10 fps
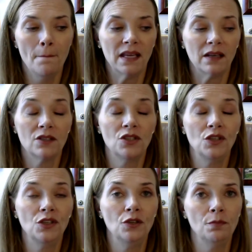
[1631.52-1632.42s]
because
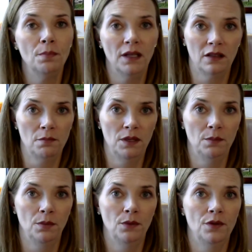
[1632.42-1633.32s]
you pick the
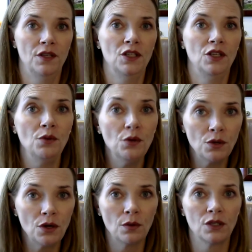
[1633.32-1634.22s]
people that you
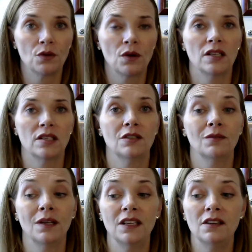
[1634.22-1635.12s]
know and trust
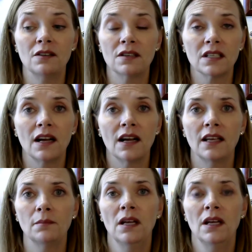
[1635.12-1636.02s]
during your
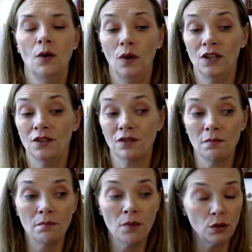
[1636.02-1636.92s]
time when you're the
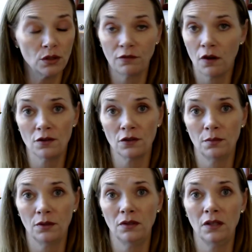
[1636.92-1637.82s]
most
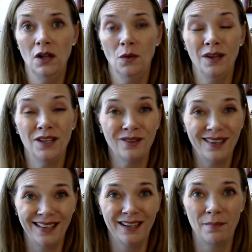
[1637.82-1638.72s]
vulnerable, when you're
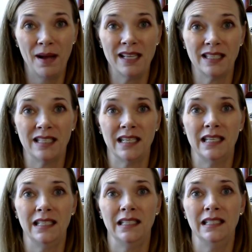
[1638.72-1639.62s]

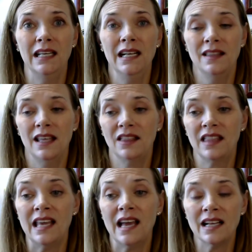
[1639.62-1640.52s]
incapacitated, that
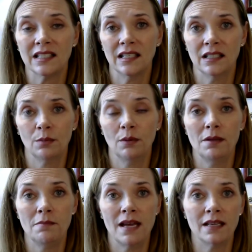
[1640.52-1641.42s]
the assets will
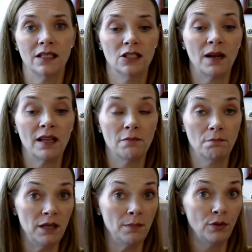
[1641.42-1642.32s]
be managed by the
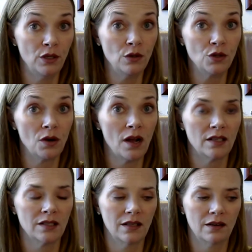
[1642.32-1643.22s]
people you
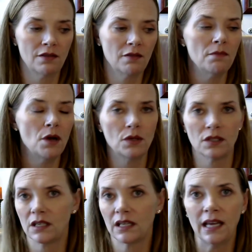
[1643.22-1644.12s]
trust that are the
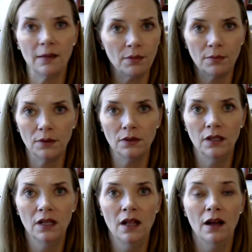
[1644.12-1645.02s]
most
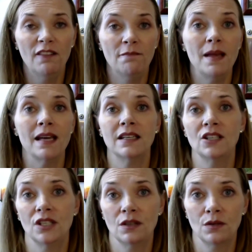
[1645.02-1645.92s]
capable of
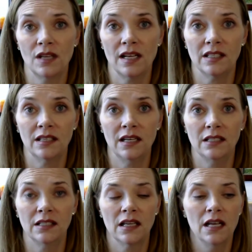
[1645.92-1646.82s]
managing those
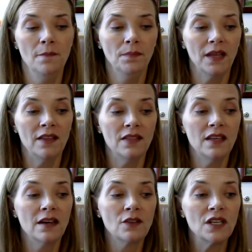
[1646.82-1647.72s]
assets. And
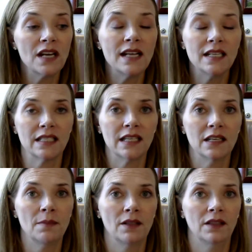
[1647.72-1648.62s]
the other nice thing
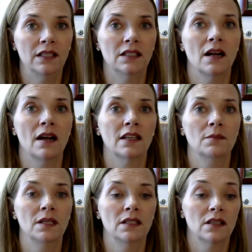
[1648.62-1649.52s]
about these
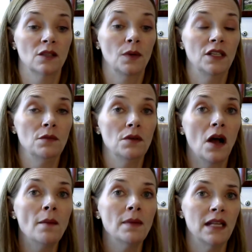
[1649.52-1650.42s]
documents is when you
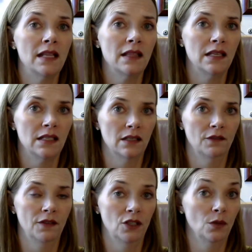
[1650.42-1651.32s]
nominate these
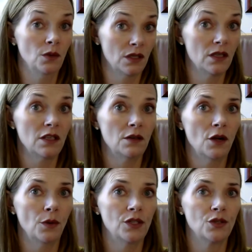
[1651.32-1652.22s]
individuals that you
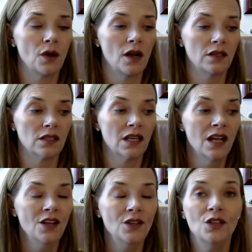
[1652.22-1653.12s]
know and trust,
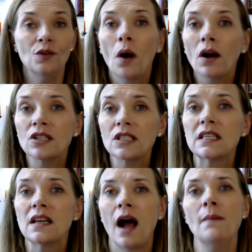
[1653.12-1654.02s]
you are just
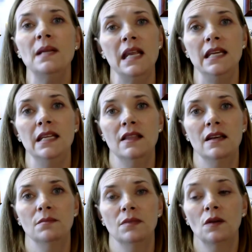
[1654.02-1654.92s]
nominating
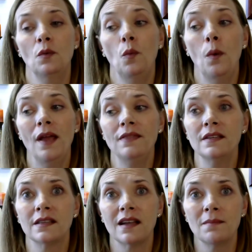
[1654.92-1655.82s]
them. So when
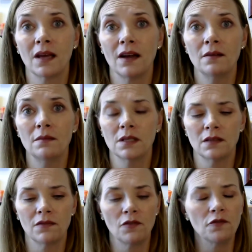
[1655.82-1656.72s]
the time comes
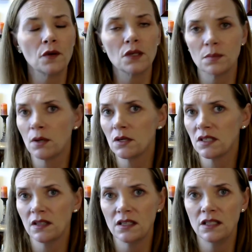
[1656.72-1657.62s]
that the first
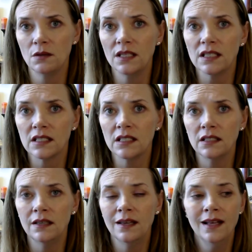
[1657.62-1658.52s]
person that you
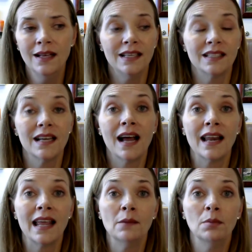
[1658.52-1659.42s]
listed is not
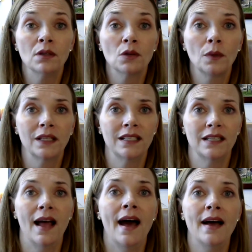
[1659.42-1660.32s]
able or willing
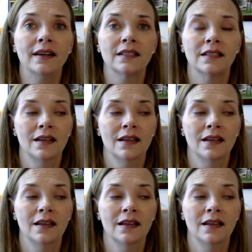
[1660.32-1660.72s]
to act,